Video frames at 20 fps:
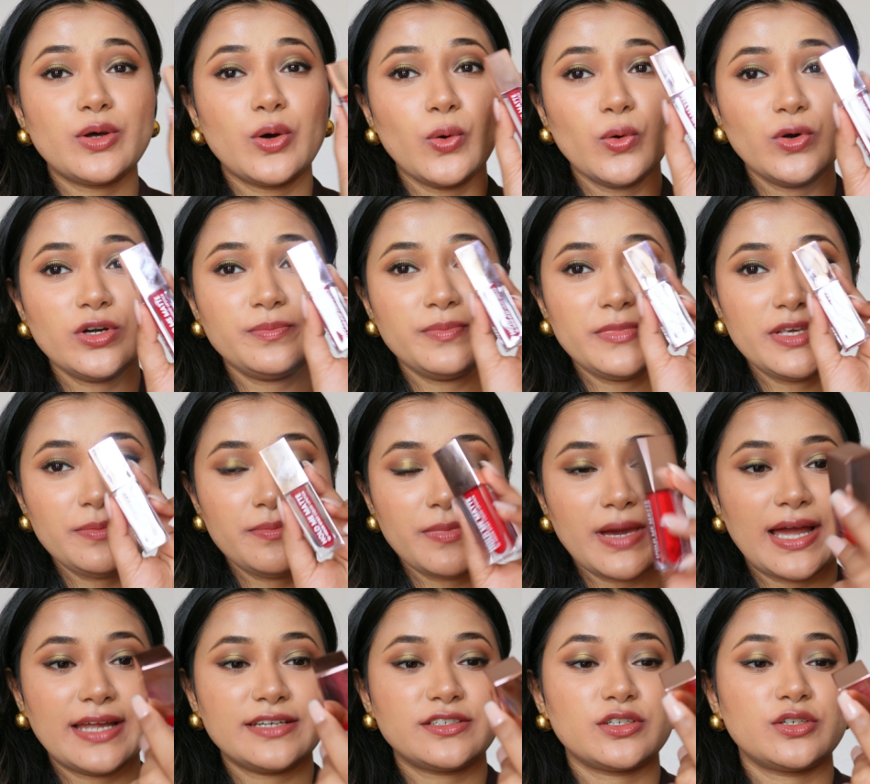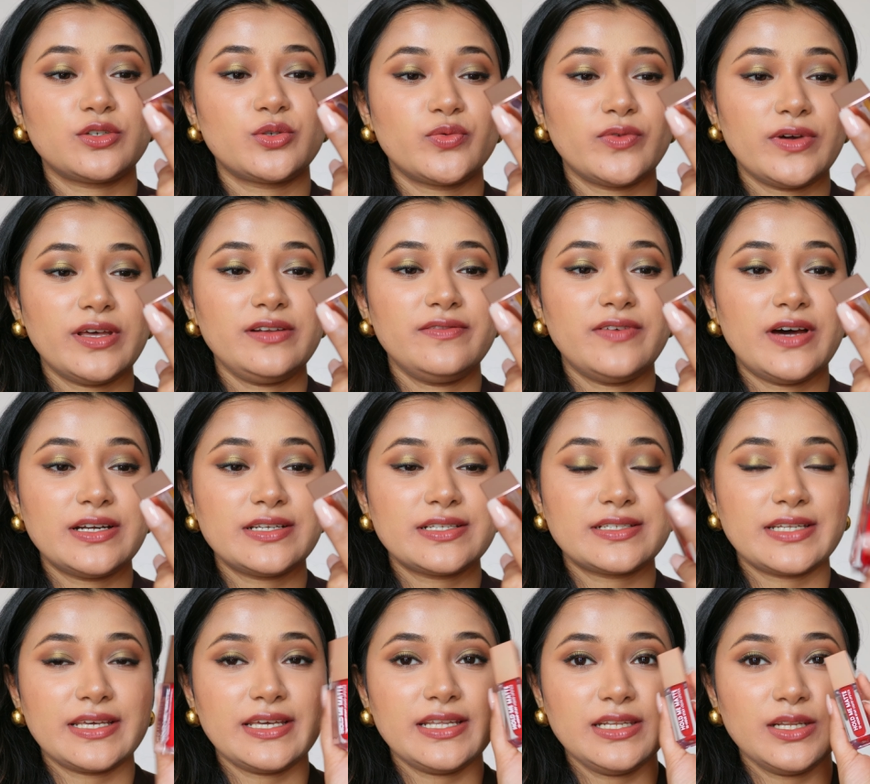Hold Me Matte 12-hour
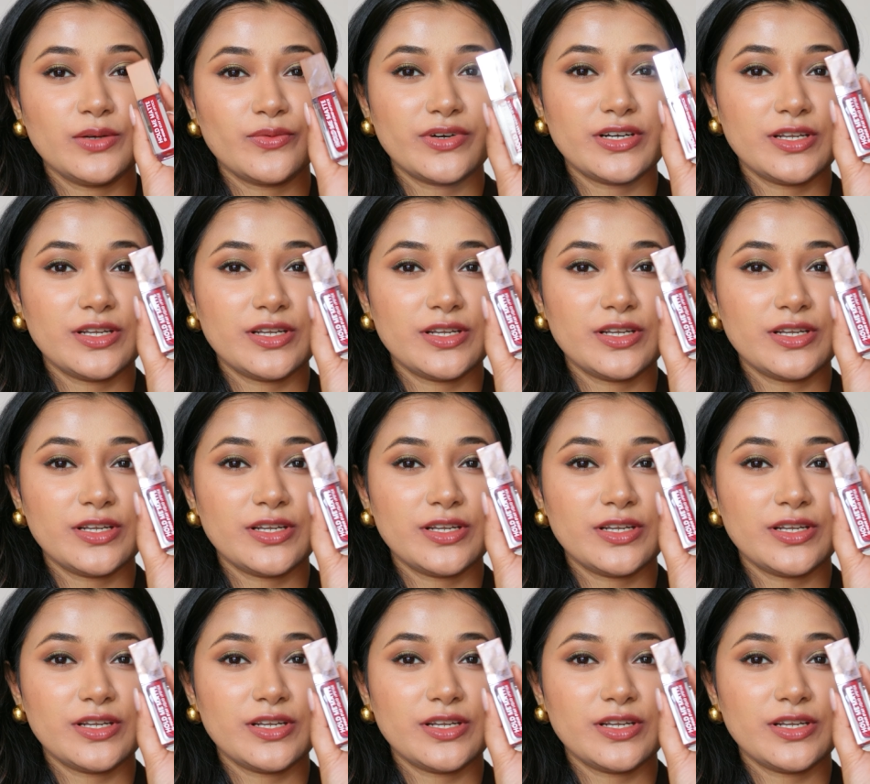Stay Liquid